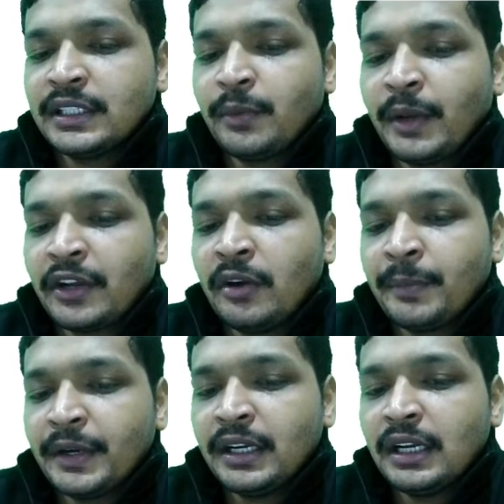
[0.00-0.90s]
the y
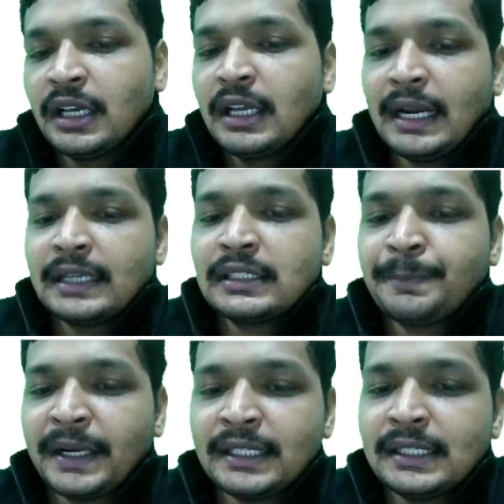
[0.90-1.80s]
component, and it's
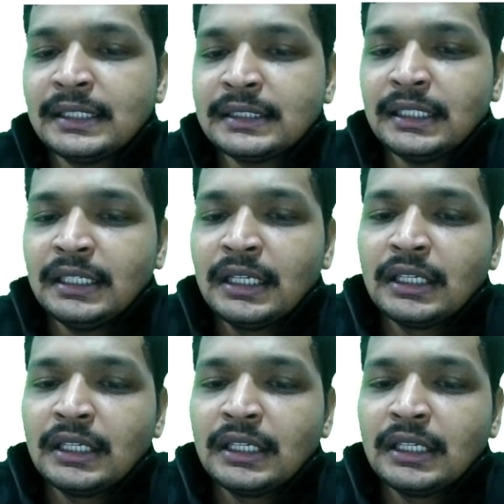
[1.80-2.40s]
pretty easy.